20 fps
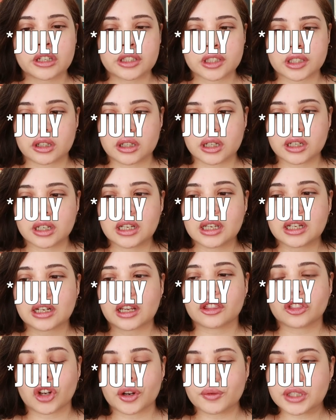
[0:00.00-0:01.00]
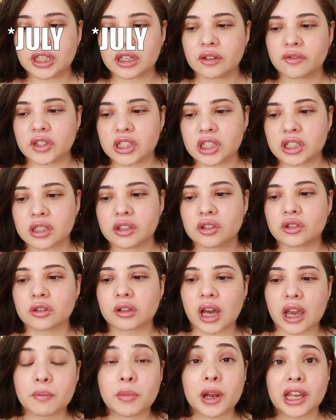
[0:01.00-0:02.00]
I started it and I thought I was gonna finish it in
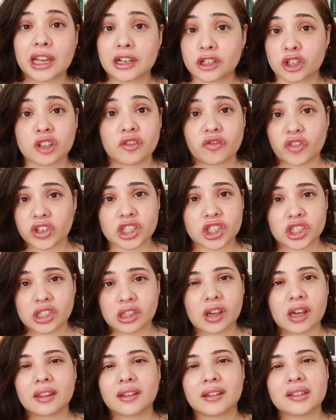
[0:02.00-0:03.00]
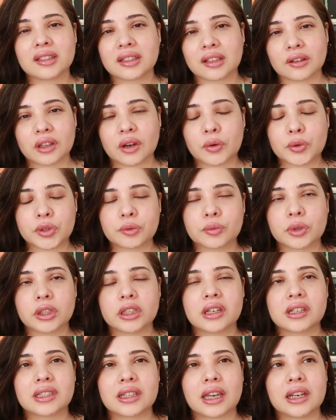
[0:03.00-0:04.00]
July, but I actually finished it that day. So that was
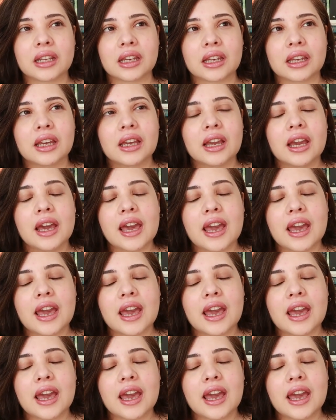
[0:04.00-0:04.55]
really exciting.